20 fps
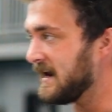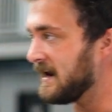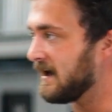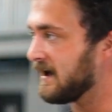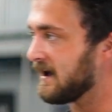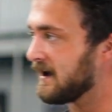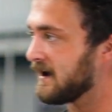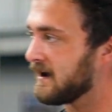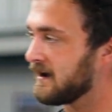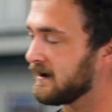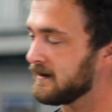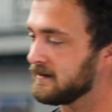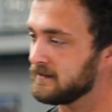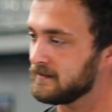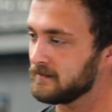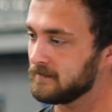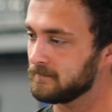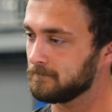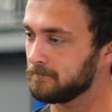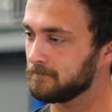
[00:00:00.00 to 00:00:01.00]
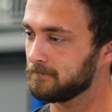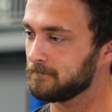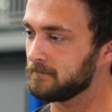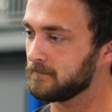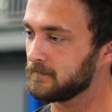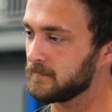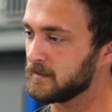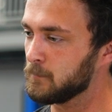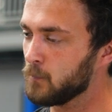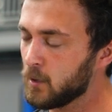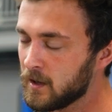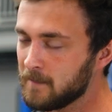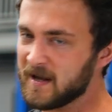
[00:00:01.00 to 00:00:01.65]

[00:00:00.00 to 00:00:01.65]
You want